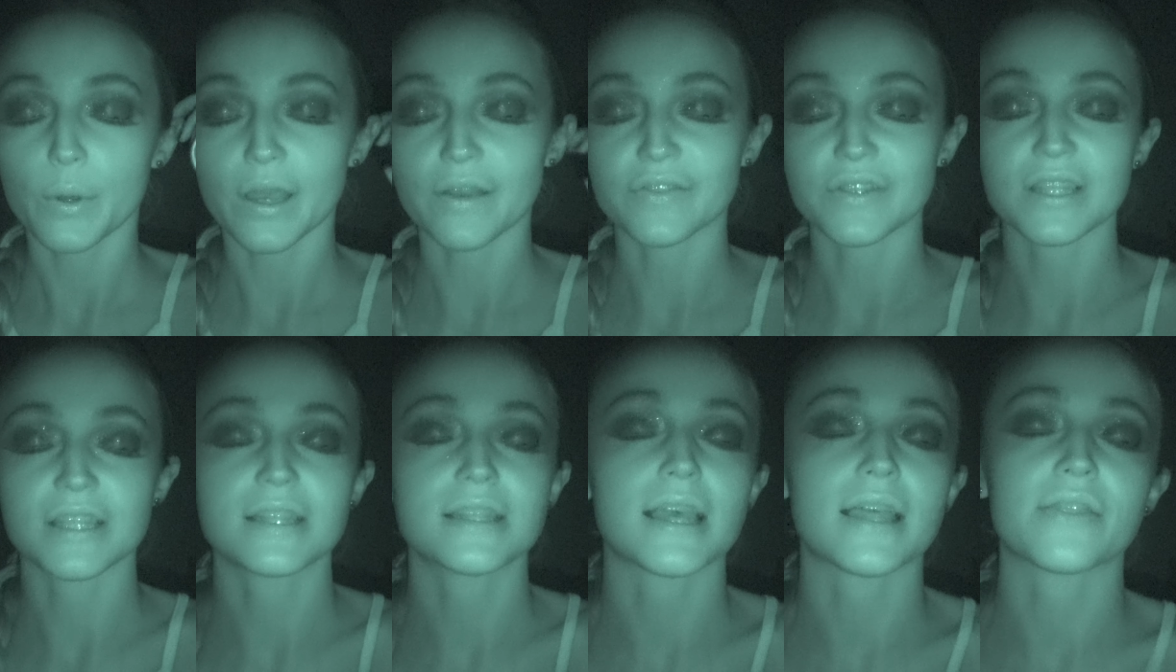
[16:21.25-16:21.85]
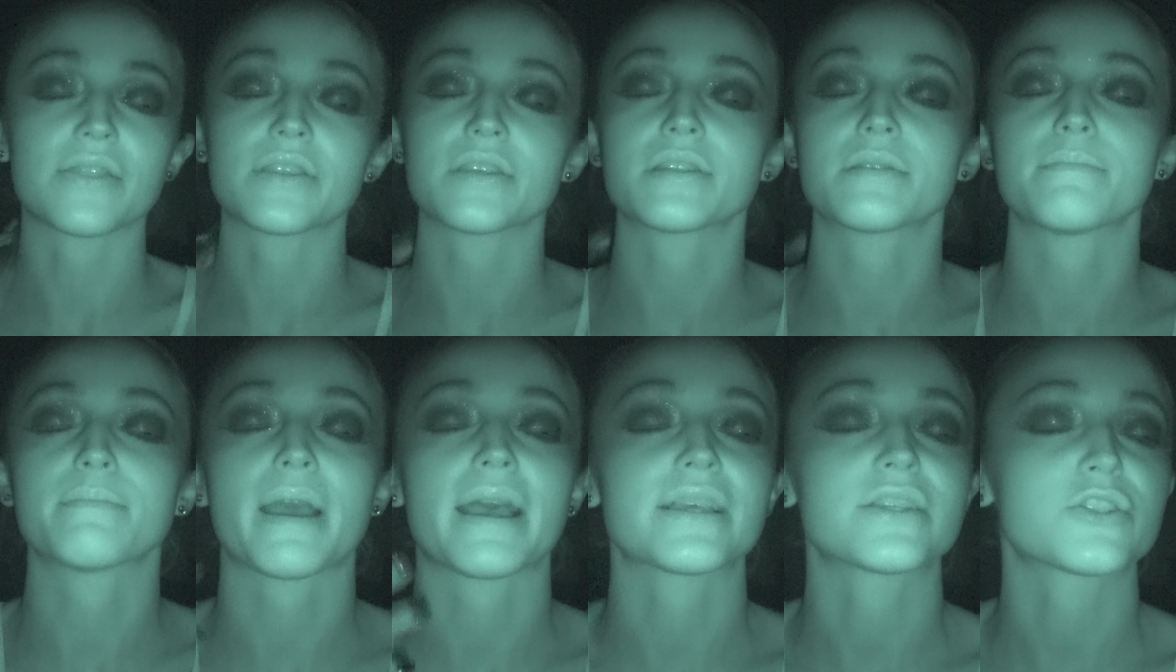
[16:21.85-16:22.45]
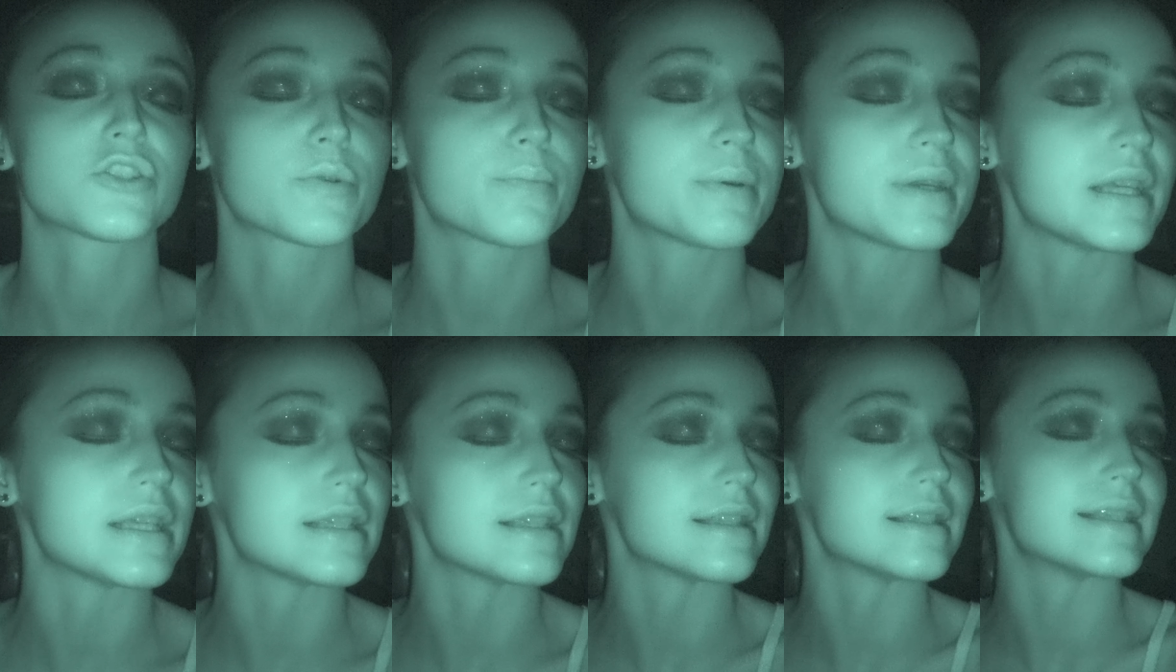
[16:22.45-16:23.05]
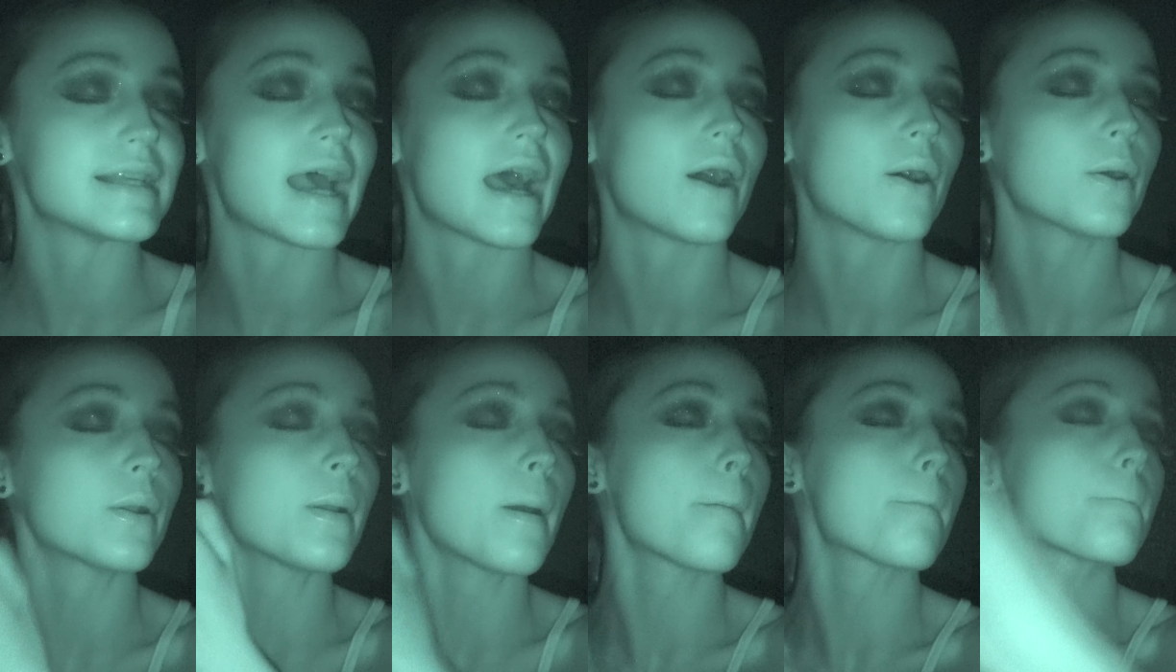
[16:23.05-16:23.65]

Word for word: We have to set this masterpiece down.